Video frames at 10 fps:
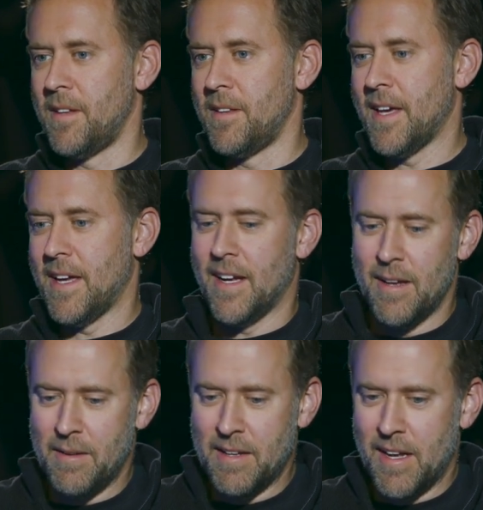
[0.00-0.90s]
That
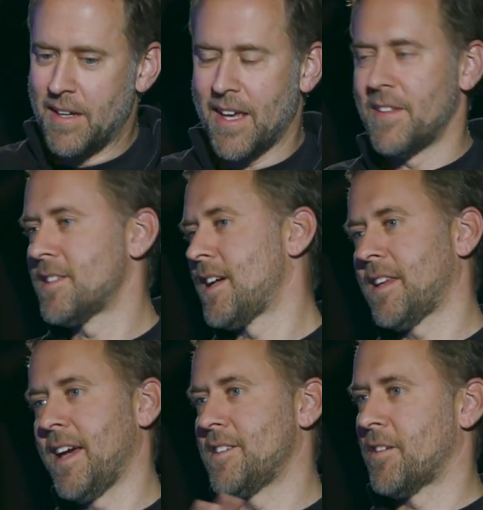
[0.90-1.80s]
and again, this is not the
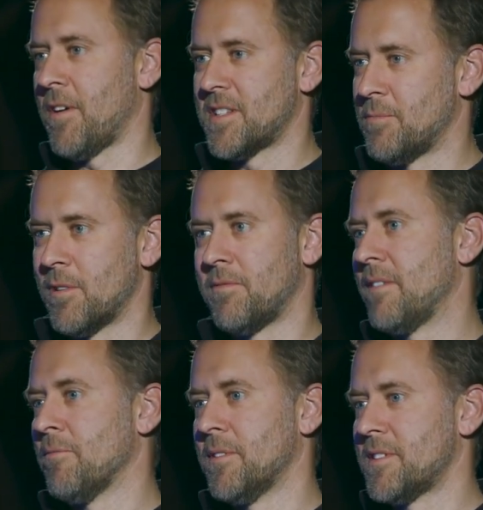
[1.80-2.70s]
case across the board for
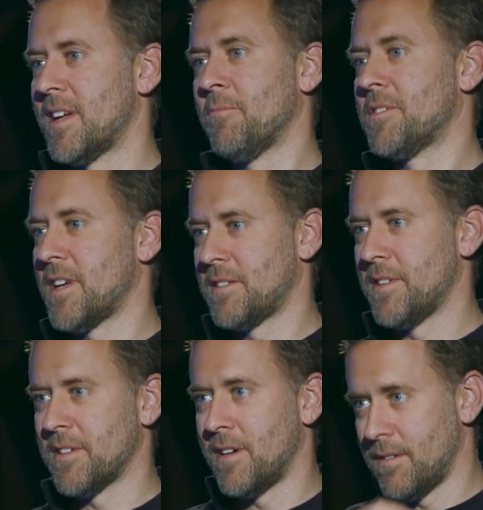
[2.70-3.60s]
everyone. It's not one size fits all.